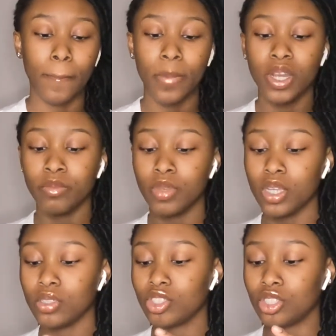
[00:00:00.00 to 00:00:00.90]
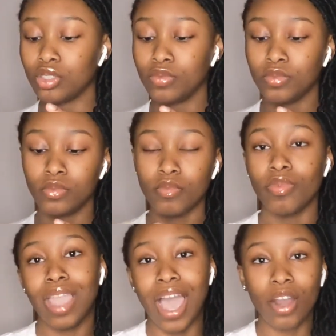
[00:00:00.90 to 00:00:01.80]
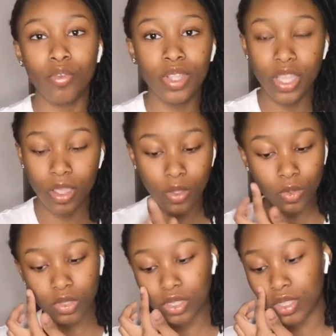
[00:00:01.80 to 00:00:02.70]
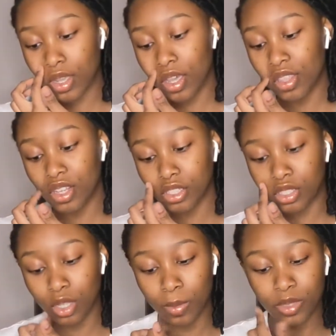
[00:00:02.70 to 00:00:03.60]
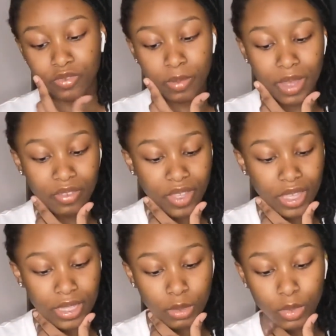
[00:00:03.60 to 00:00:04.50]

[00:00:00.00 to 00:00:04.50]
Pretty much. I don't really use other soaps for my face,